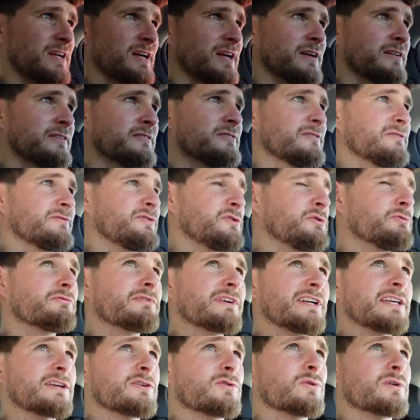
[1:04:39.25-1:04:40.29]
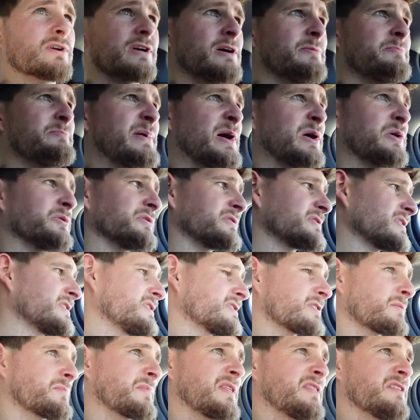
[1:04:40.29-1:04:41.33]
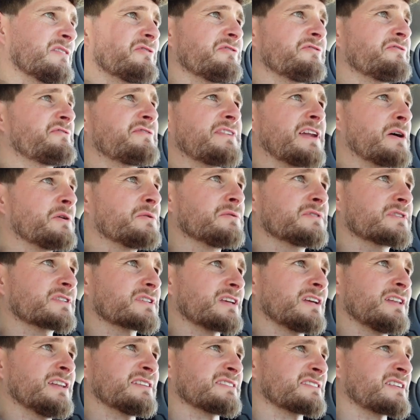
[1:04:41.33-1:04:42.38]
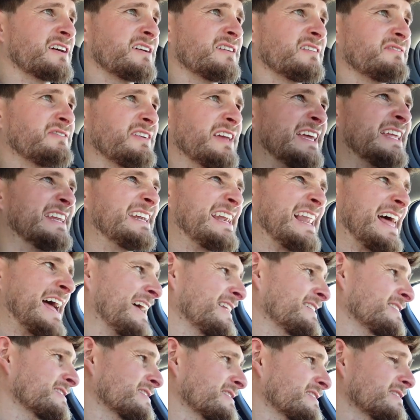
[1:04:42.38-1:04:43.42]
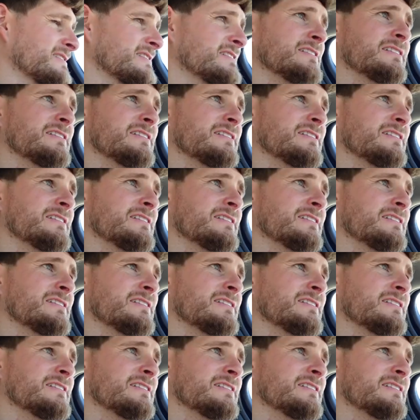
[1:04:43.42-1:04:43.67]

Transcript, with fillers: I don't know if you really call it a boat. It's something that floats and it's kind of inland.